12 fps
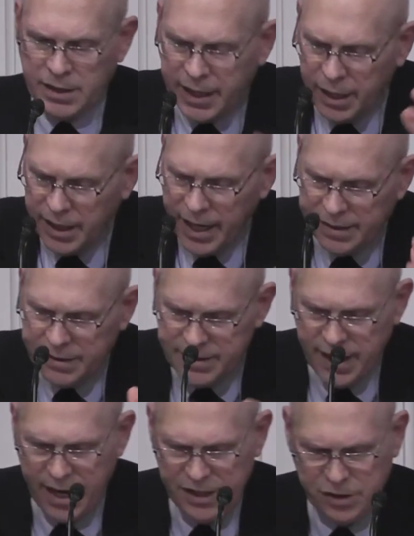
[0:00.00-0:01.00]
to carry out the
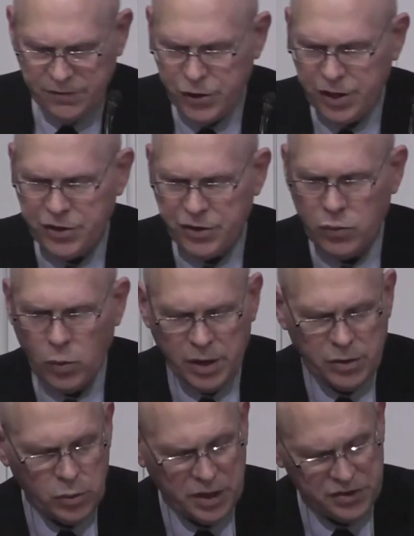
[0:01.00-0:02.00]
task of Genesis 1
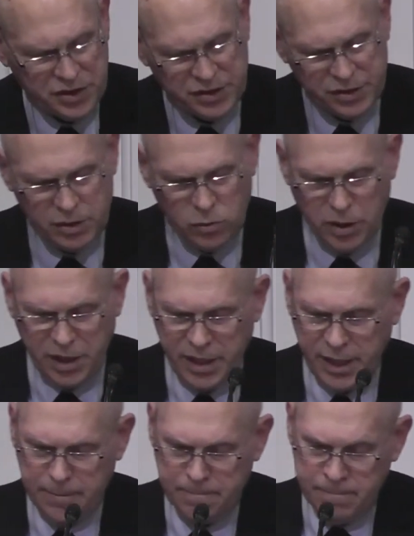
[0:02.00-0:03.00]
26 to
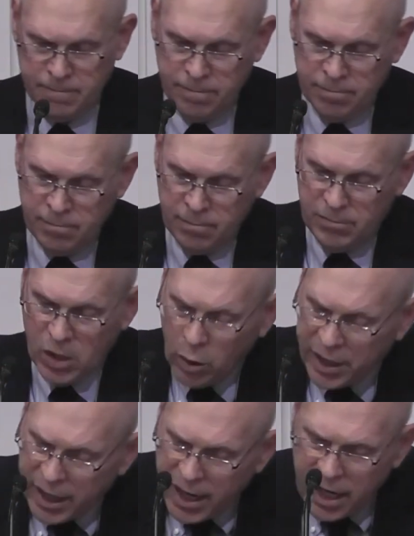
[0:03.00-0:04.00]
28.
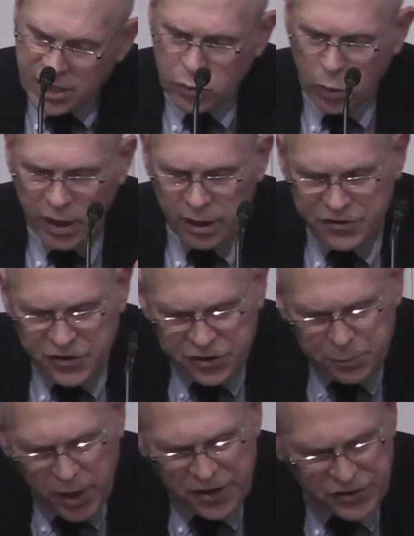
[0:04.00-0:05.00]
Knowing God's will is
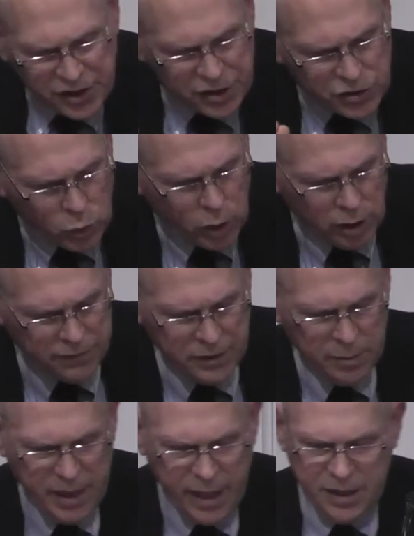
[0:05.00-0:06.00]
expressed in His word of
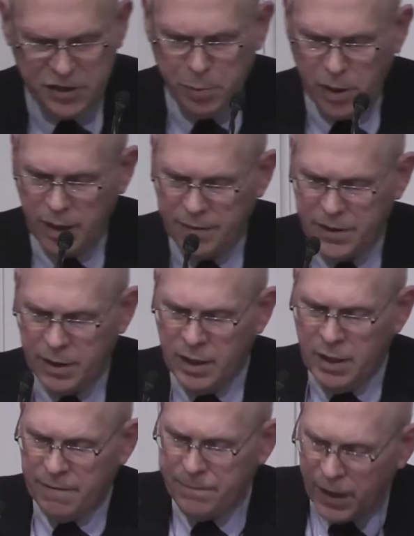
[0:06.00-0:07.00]
command as part of the
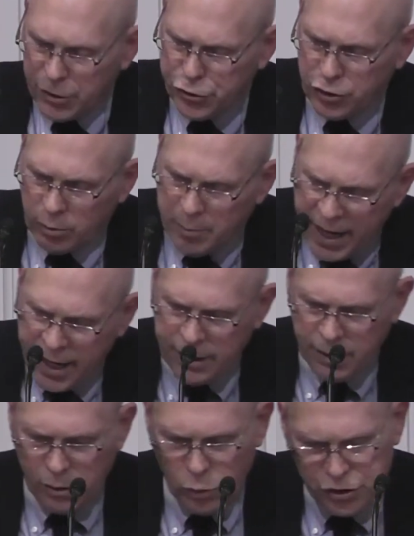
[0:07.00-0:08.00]
functional
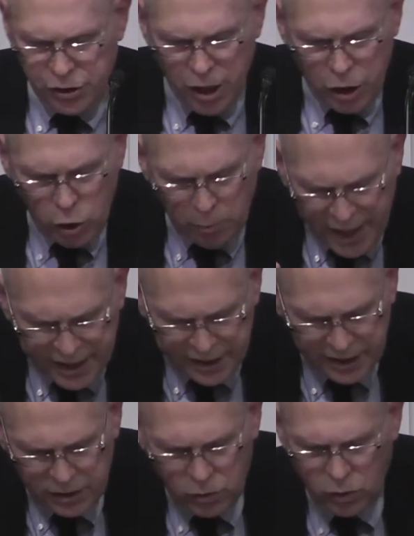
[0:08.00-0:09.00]
manner in which
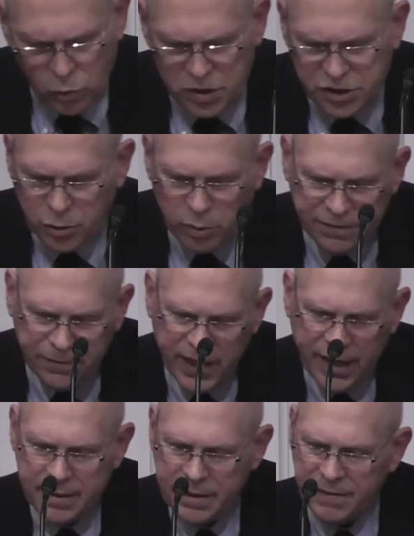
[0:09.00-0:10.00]
humanity was to
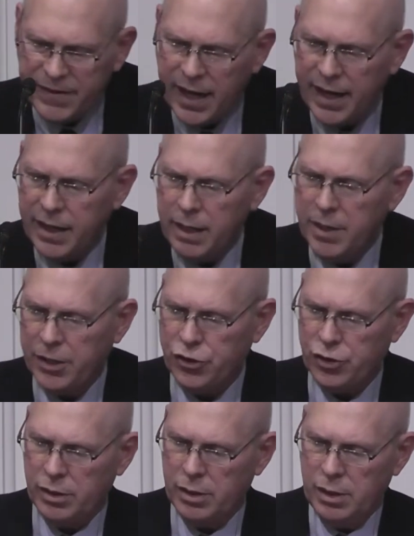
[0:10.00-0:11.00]
reflect the divine image,